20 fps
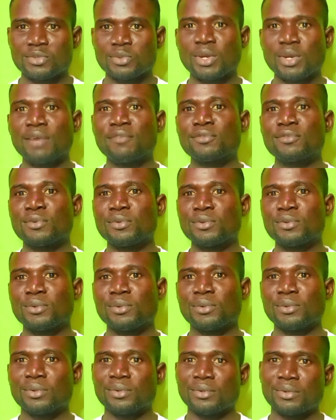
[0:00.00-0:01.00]
you have to
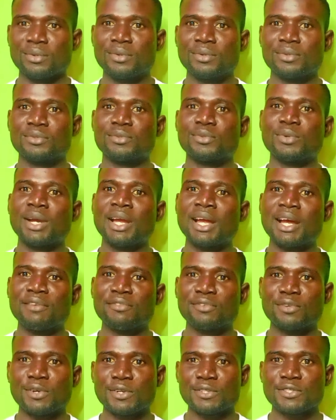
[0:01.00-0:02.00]
know, do I
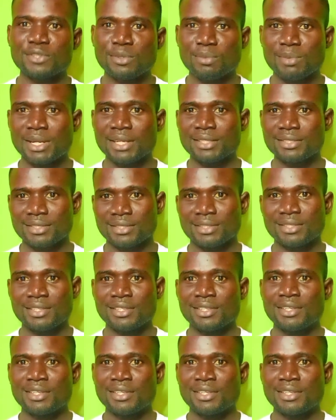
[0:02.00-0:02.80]
have customers,